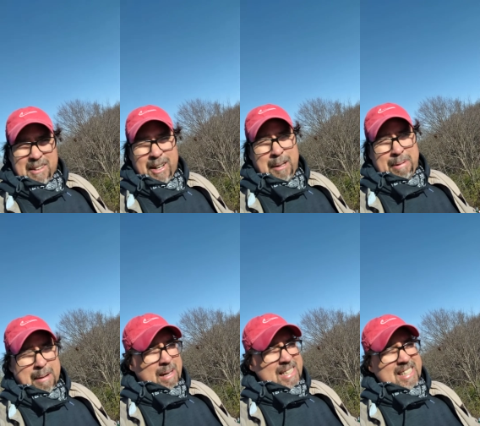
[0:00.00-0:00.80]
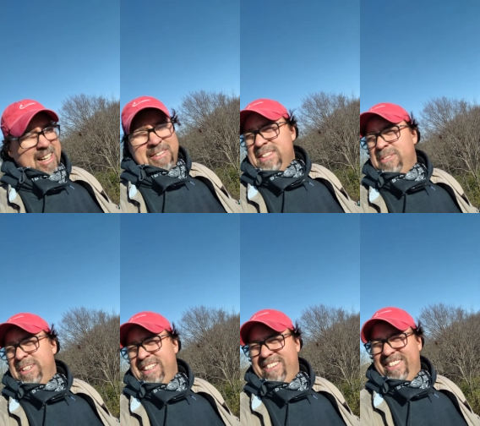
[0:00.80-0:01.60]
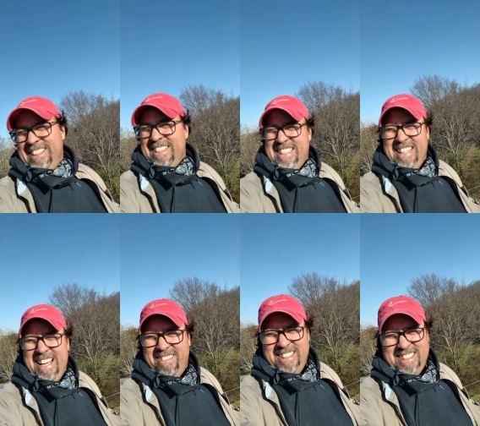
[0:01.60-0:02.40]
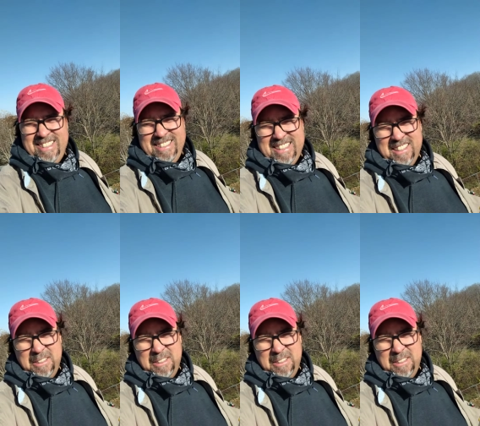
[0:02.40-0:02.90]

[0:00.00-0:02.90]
all by myself. So we, we'll see how this is going